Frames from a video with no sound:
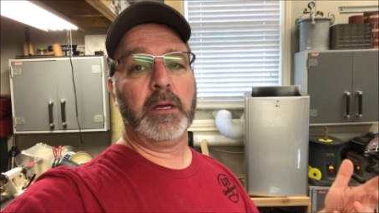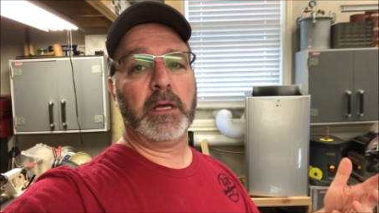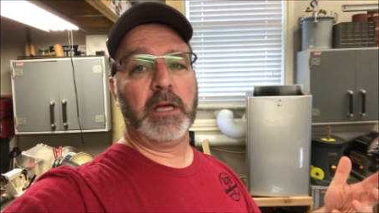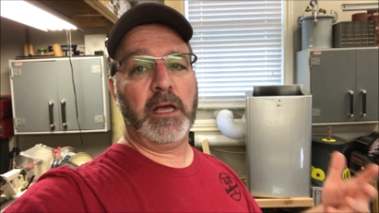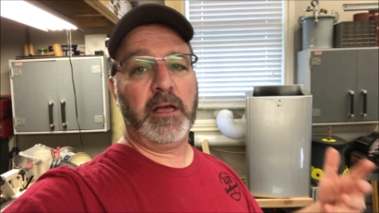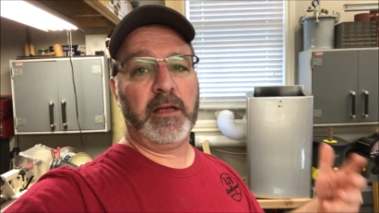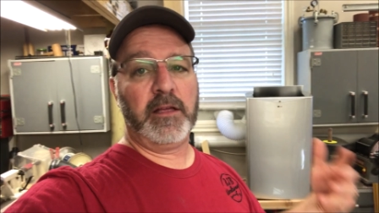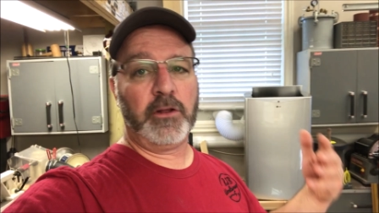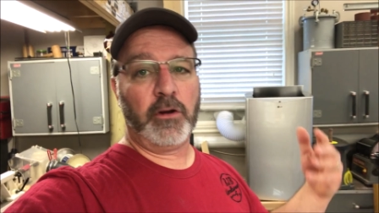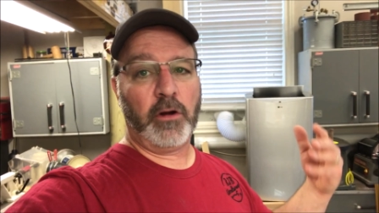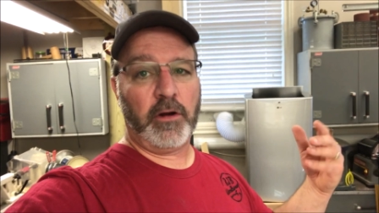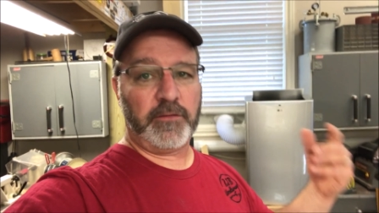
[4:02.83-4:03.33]

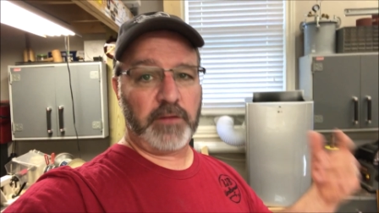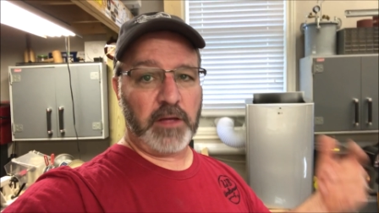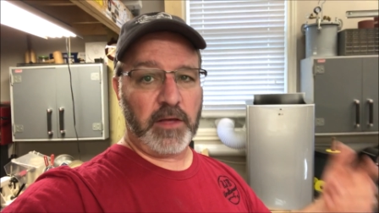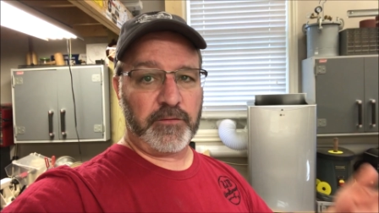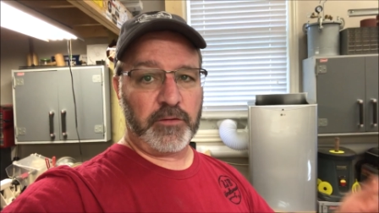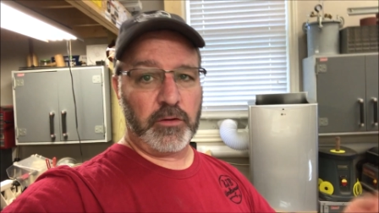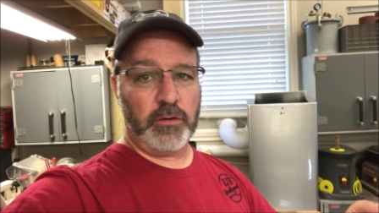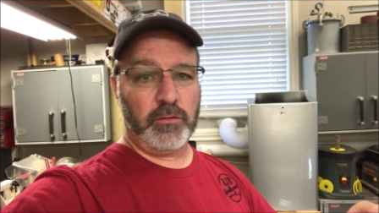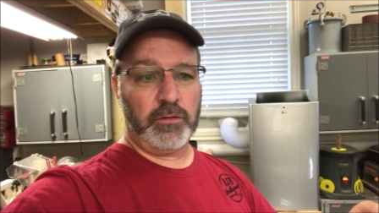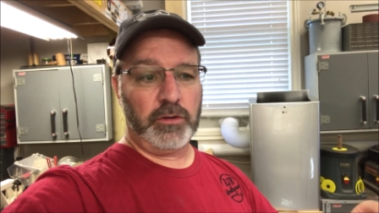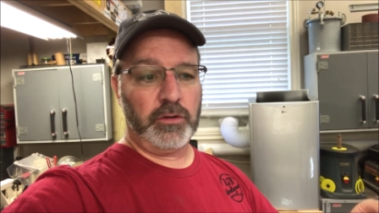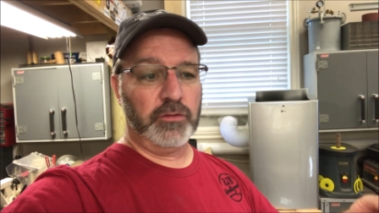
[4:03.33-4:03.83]

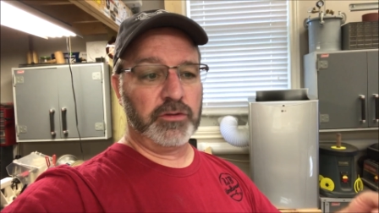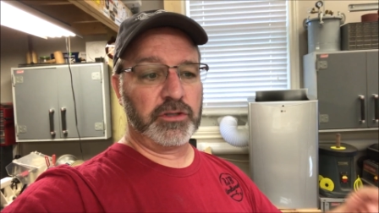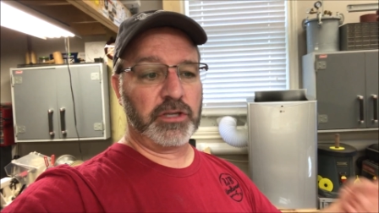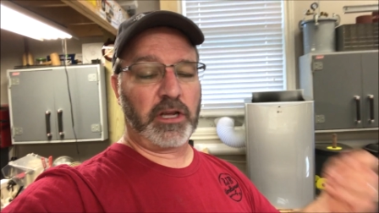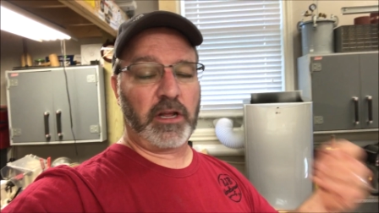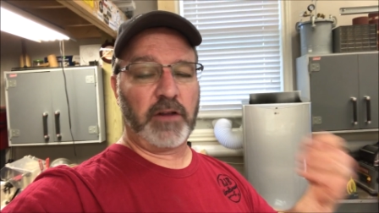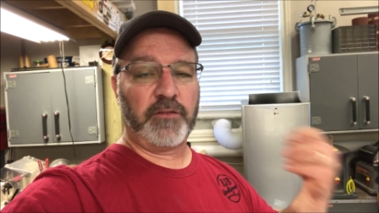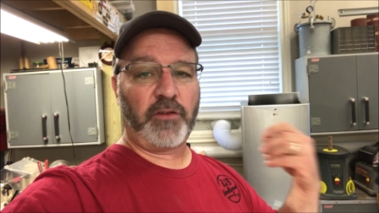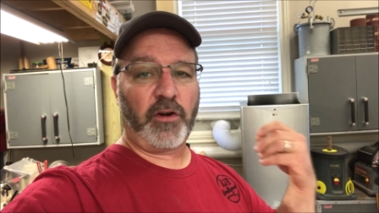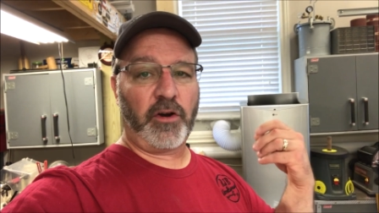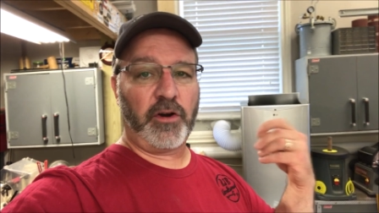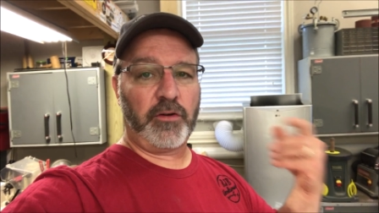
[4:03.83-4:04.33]
If you use a
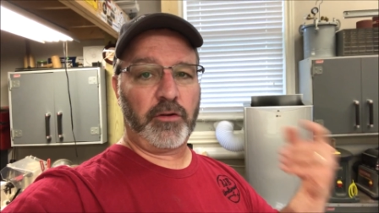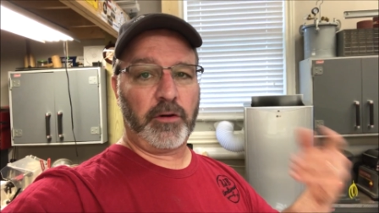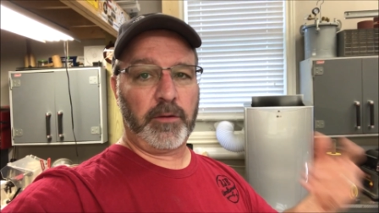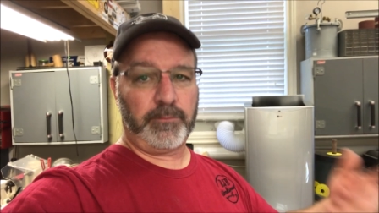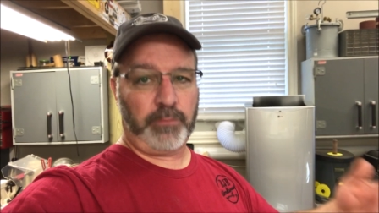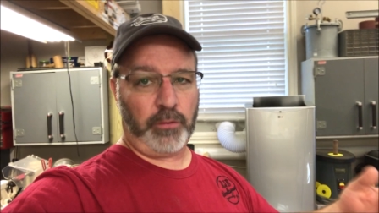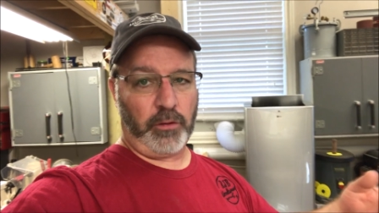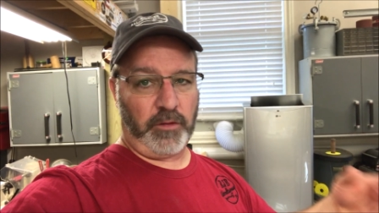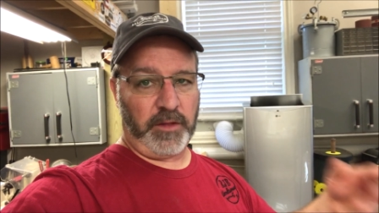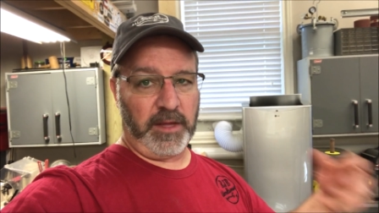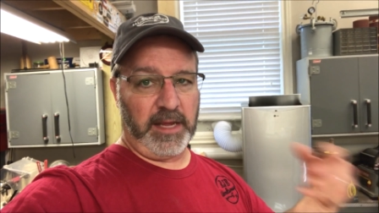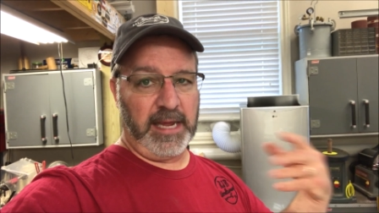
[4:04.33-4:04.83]
converter and
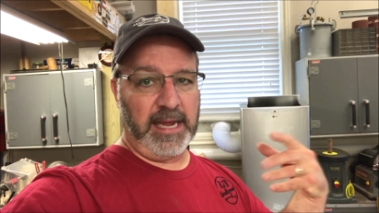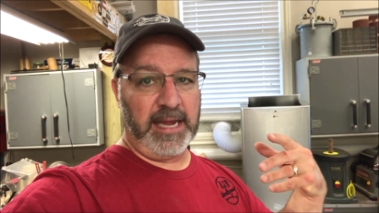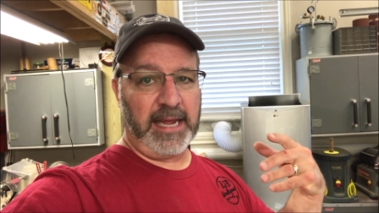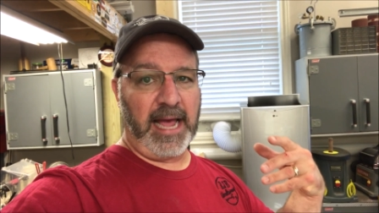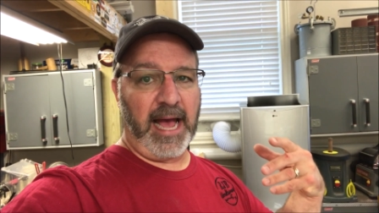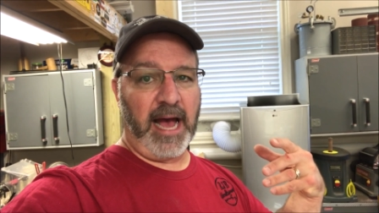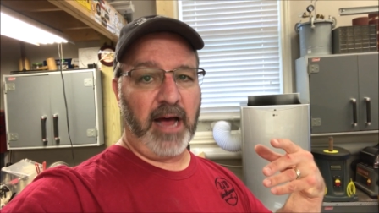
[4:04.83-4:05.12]
pull the ink